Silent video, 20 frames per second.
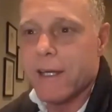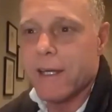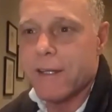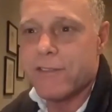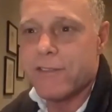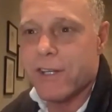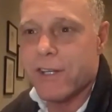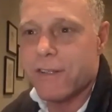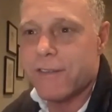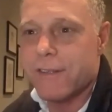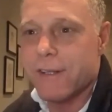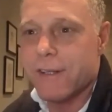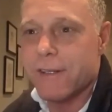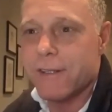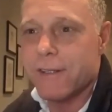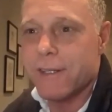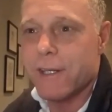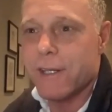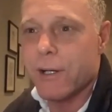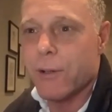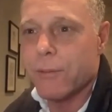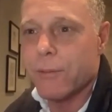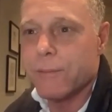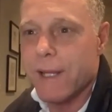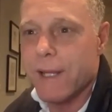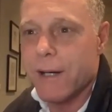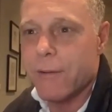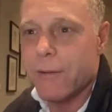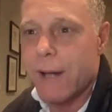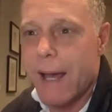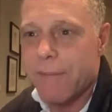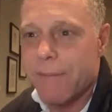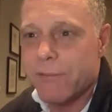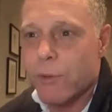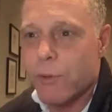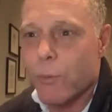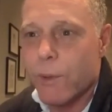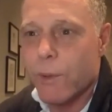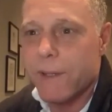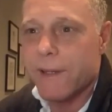is just to, you know, they don't
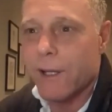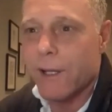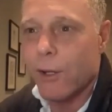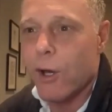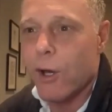have to win the